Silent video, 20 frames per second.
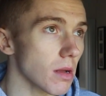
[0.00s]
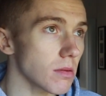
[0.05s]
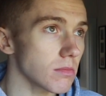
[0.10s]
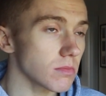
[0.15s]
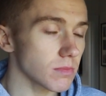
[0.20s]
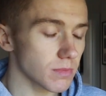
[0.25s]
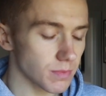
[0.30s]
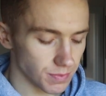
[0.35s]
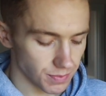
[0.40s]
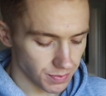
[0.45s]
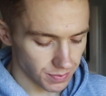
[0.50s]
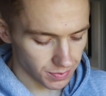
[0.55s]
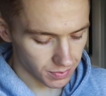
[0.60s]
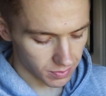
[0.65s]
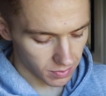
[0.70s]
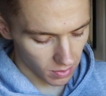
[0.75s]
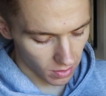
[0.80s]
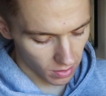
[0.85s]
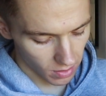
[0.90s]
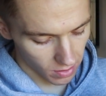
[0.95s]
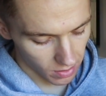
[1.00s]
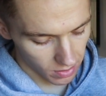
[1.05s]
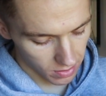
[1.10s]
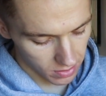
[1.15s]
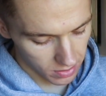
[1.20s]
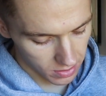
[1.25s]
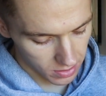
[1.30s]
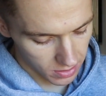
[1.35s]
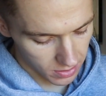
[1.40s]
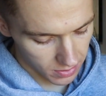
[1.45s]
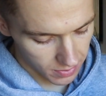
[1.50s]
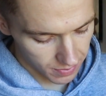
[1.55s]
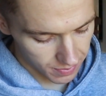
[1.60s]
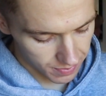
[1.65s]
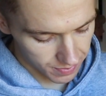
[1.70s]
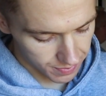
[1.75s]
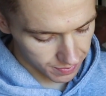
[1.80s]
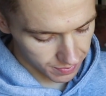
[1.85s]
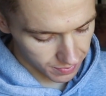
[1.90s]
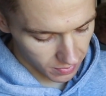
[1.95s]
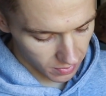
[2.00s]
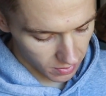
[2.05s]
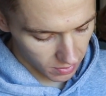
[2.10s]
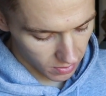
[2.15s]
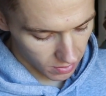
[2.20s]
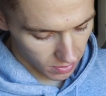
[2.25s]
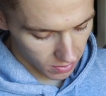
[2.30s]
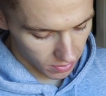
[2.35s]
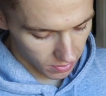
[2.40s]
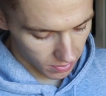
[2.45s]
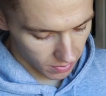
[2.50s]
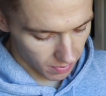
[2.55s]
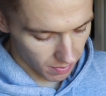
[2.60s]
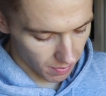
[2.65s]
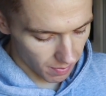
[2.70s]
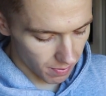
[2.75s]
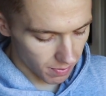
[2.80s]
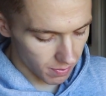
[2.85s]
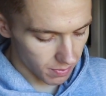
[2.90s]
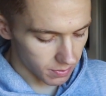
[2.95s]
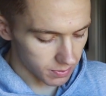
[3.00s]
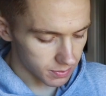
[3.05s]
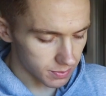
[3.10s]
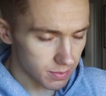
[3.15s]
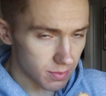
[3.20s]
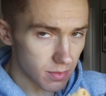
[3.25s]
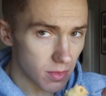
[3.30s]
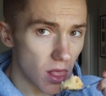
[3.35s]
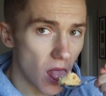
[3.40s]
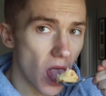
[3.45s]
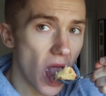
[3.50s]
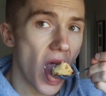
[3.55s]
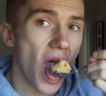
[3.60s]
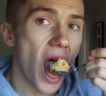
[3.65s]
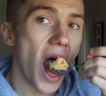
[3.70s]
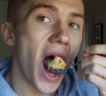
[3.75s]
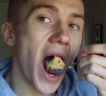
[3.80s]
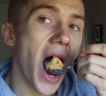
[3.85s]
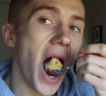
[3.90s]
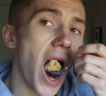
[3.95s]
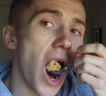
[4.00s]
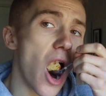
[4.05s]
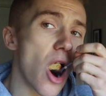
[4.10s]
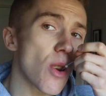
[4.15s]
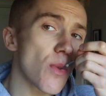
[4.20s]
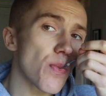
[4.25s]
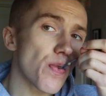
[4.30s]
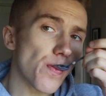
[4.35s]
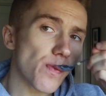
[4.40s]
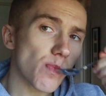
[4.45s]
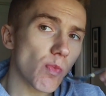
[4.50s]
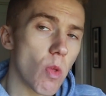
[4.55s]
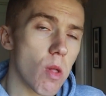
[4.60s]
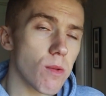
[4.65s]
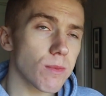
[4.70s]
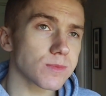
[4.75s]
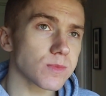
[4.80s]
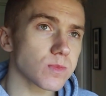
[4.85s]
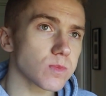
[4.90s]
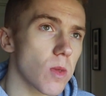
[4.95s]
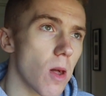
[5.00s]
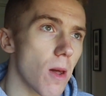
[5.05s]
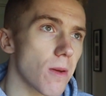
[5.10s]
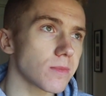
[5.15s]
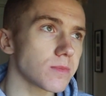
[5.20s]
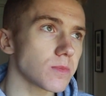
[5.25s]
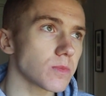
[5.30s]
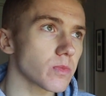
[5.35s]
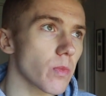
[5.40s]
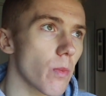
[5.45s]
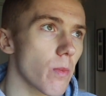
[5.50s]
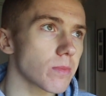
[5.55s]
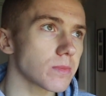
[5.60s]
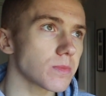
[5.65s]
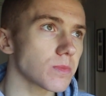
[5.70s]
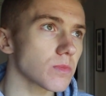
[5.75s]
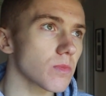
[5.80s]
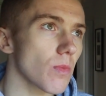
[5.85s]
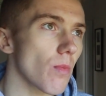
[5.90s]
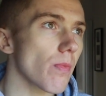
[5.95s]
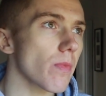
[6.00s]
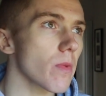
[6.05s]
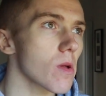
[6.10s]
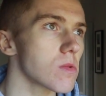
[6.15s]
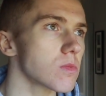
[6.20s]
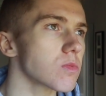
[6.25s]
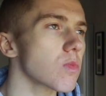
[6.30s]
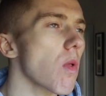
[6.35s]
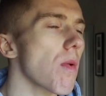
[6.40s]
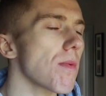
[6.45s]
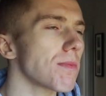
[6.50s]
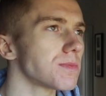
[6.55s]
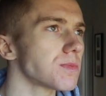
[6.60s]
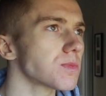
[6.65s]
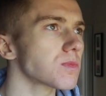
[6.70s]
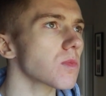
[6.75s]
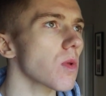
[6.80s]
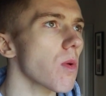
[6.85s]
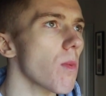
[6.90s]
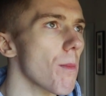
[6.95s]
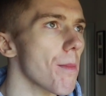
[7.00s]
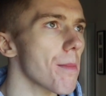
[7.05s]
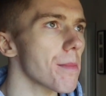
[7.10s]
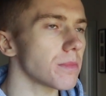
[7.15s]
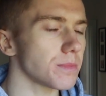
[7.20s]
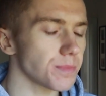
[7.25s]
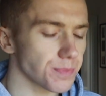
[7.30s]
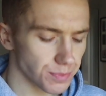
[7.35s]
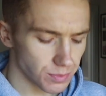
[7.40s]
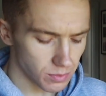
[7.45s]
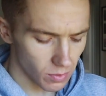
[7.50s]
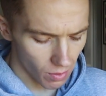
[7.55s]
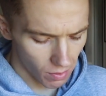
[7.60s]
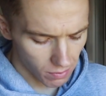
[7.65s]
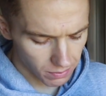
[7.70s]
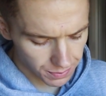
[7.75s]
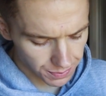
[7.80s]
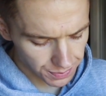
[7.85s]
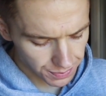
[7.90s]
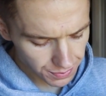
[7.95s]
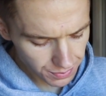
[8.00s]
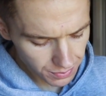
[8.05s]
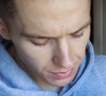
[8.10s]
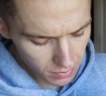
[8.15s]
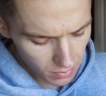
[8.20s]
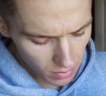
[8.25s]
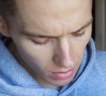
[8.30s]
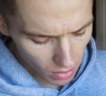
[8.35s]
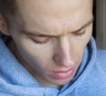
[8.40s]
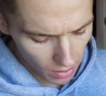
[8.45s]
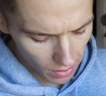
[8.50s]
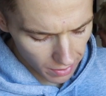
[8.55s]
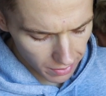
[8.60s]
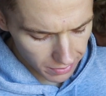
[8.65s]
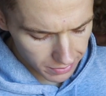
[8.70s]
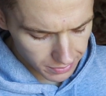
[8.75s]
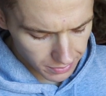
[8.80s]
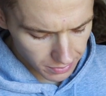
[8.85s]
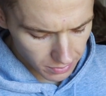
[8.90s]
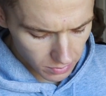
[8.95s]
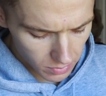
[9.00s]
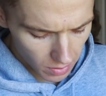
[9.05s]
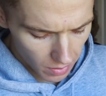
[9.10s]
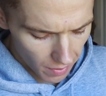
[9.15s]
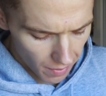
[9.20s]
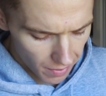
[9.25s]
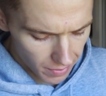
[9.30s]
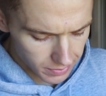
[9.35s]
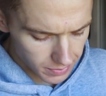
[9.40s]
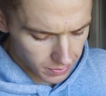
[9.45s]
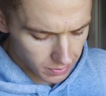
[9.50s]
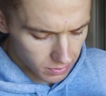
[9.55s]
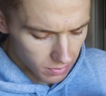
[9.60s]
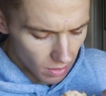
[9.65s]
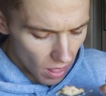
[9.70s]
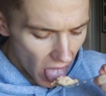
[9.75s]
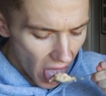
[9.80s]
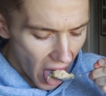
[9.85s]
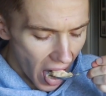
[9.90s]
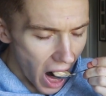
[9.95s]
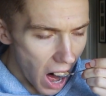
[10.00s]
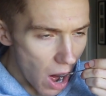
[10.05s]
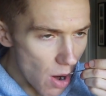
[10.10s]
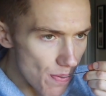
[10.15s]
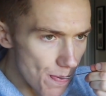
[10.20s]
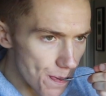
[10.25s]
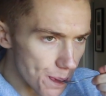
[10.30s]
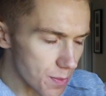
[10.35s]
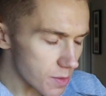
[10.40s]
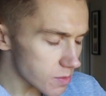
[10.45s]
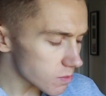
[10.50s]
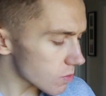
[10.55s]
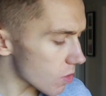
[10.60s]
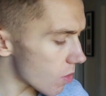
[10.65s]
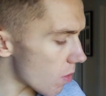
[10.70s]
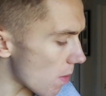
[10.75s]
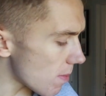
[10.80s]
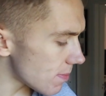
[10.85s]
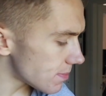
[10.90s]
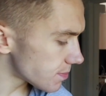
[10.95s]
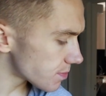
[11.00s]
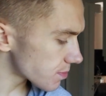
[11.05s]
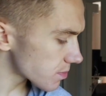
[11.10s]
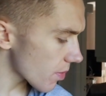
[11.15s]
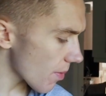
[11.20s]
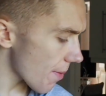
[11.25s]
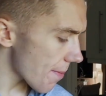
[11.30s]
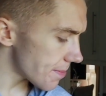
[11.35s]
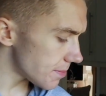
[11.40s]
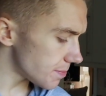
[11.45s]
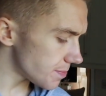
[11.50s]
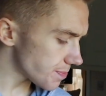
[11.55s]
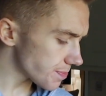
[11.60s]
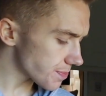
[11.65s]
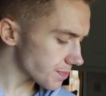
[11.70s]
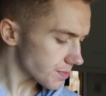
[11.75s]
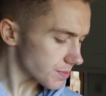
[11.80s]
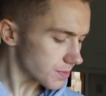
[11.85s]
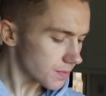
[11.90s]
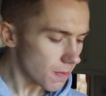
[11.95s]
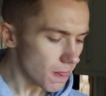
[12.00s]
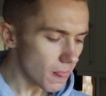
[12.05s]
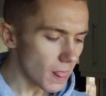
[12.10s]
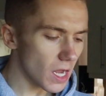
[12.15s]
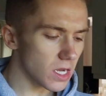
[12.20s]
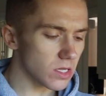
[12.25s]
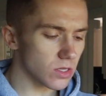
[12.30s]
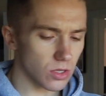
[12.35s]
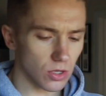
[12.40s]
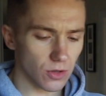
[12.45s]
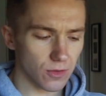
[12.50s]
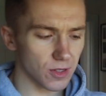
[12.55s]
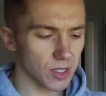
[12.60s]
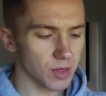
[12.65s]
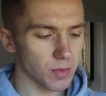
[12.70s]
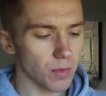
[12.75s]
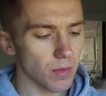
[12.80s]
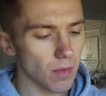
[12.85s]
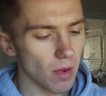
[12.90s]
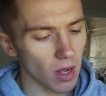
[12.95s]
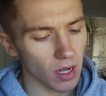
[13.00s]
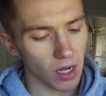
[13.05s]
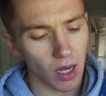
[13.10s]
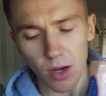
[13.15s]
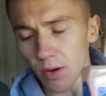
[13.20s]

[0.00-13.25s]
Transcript: But like, it'd be used like a salad cream. Some people would use it uh, over fish and prawns and things like that. Hmm. Okay, it's like a, a very light, yeah. I used to buy it years ago. It's lovely. I yeah.